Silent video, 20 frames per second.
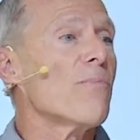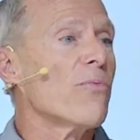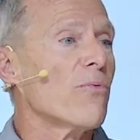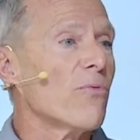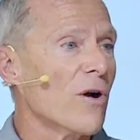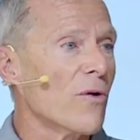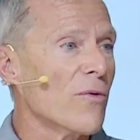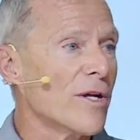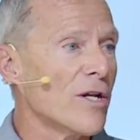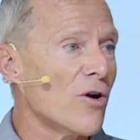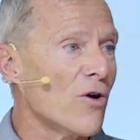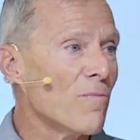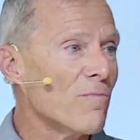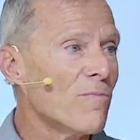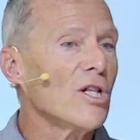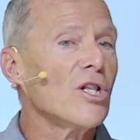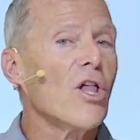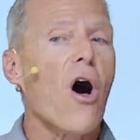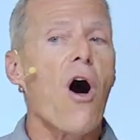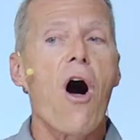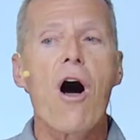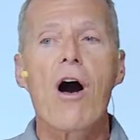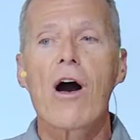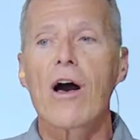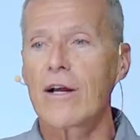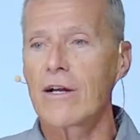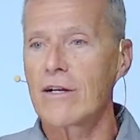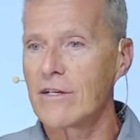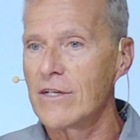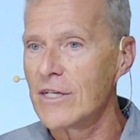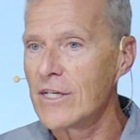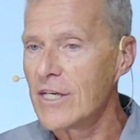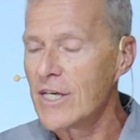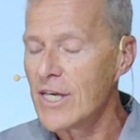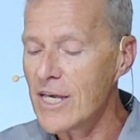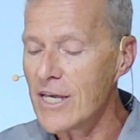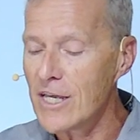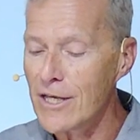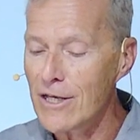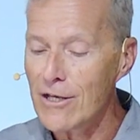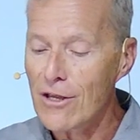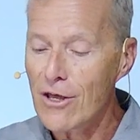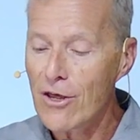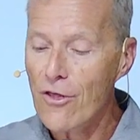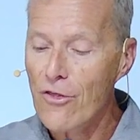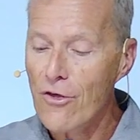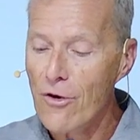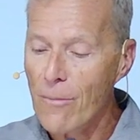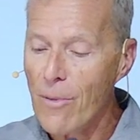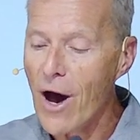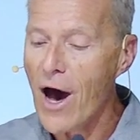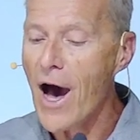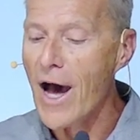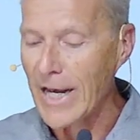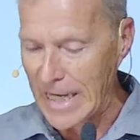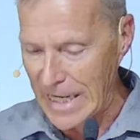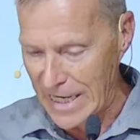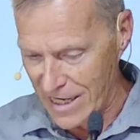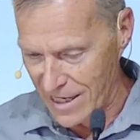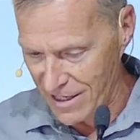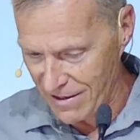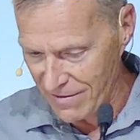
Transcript: where we don't belong in the body.